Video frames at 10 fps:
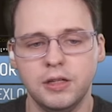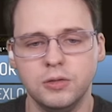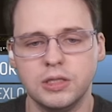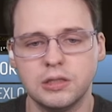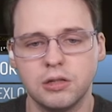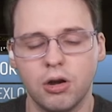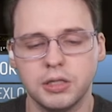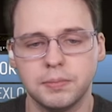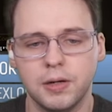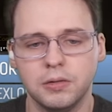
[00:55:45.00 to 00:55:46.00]
uses the
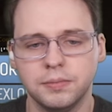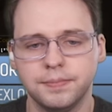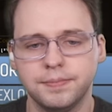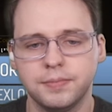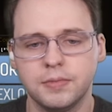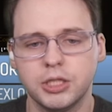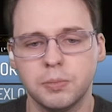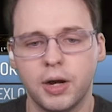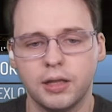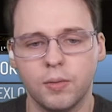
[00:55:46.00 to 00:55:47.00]
crossbow to
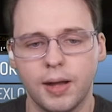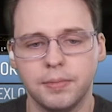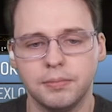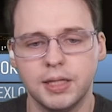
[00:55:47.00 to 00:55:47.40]
break the weapon.